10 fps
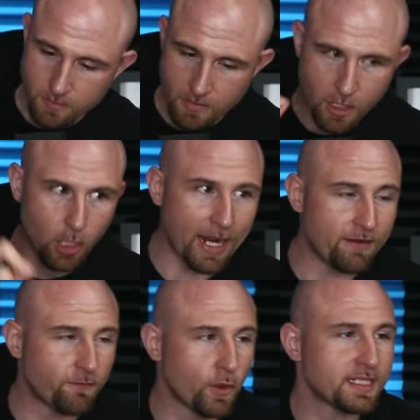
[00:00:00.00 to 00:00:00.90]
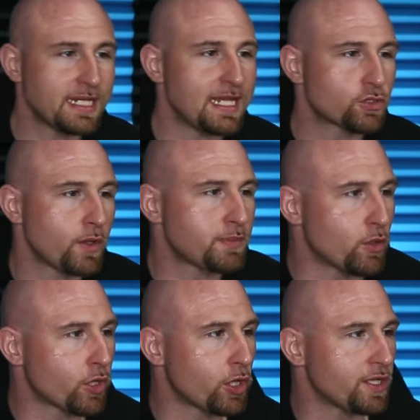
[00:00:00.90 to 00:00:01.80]
All right, for today's
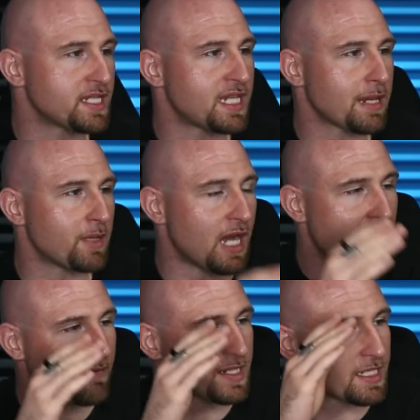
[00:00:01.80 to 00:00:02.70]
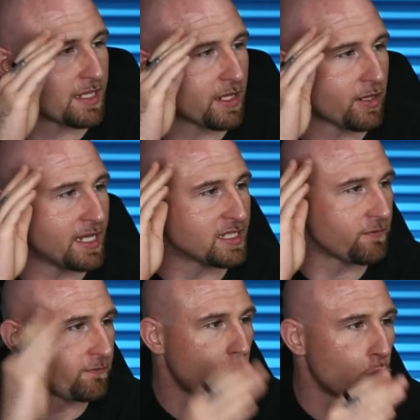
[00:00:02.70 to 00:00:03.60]
cryptocurrency segment, obviously there is
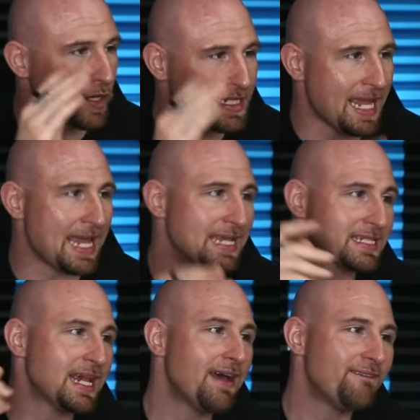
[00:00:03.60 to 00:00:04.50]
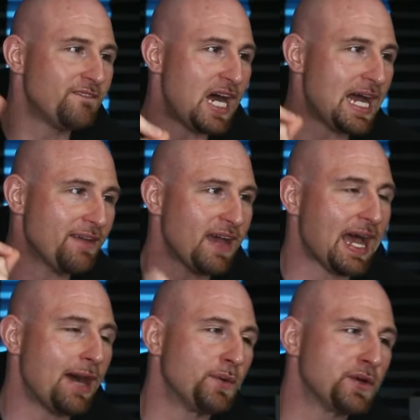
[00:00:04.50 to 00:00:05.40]
4 days, 5
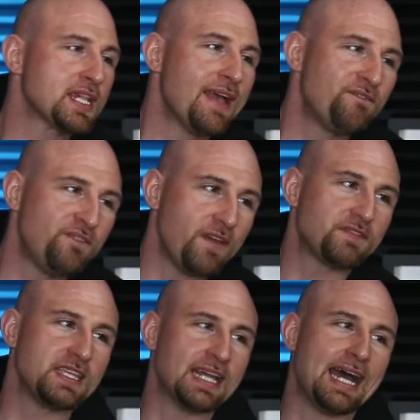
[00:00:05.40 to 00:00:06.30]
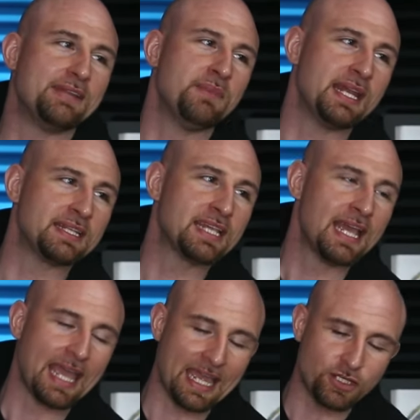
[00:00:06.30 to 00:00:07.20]
hours, 59 minutes,
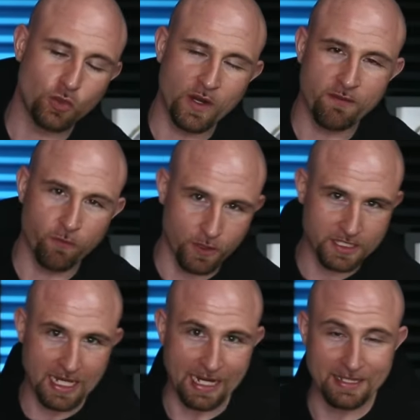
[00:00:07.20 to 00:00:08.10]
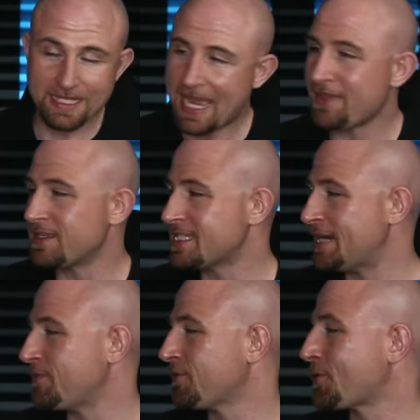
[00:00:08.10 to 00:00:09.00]
and 24 seconds at the
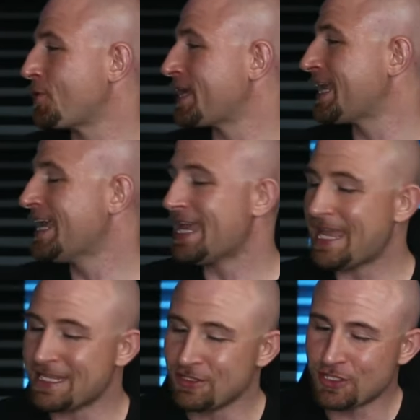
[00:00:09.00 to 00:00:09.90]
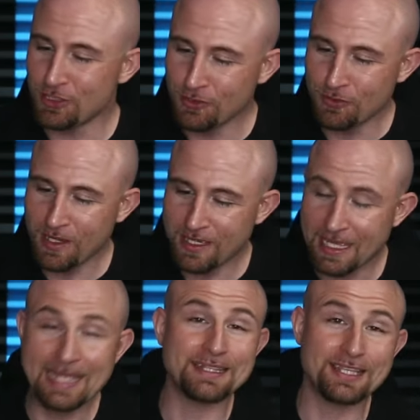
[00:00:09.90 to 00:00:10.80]
time of recording until
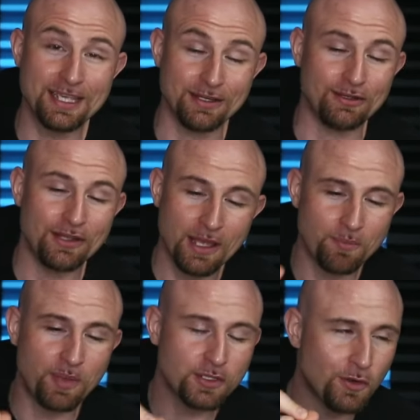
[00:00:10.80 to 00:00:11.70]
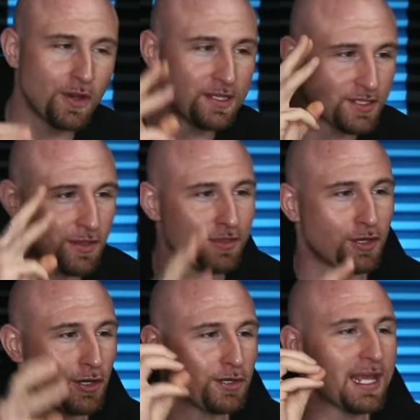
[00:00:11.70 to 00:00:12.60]
Bitcoin's
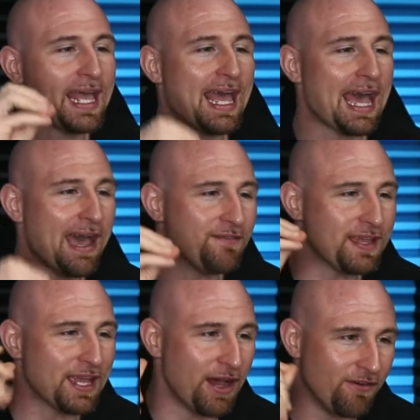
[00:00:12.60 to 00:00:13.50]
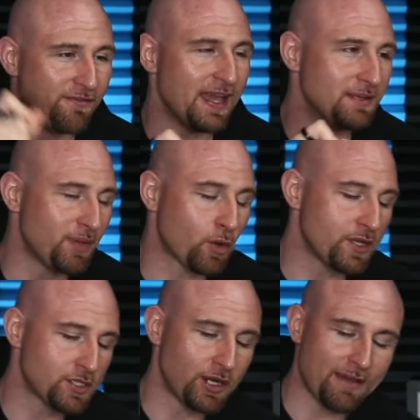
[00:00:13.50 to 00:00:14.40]
third halving
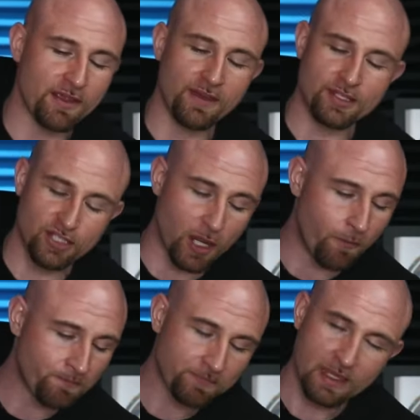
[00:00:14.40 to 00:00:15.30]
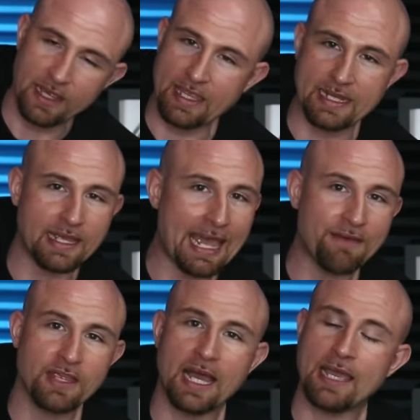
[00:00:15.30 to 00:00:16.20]
event. So, again,
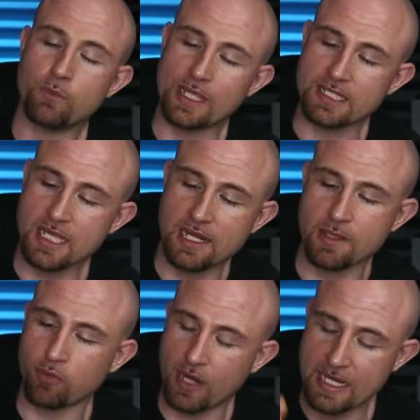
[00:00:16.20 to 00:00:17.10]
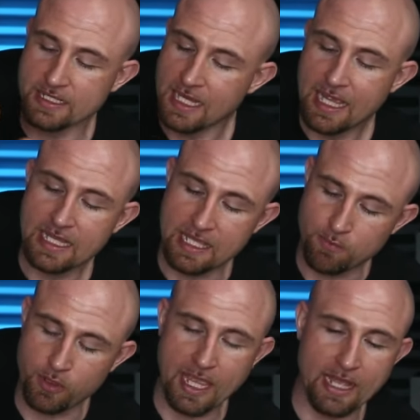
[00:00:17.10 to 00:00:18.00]
having hype, we can see it in the price. Keep
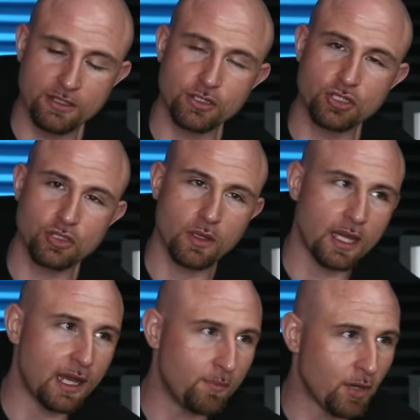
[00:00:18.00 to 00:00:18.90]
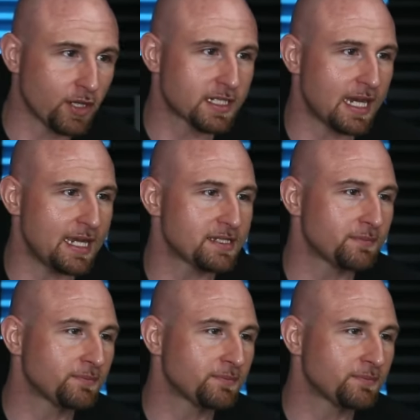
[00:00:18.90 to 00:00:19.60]
your calendars marked, guys.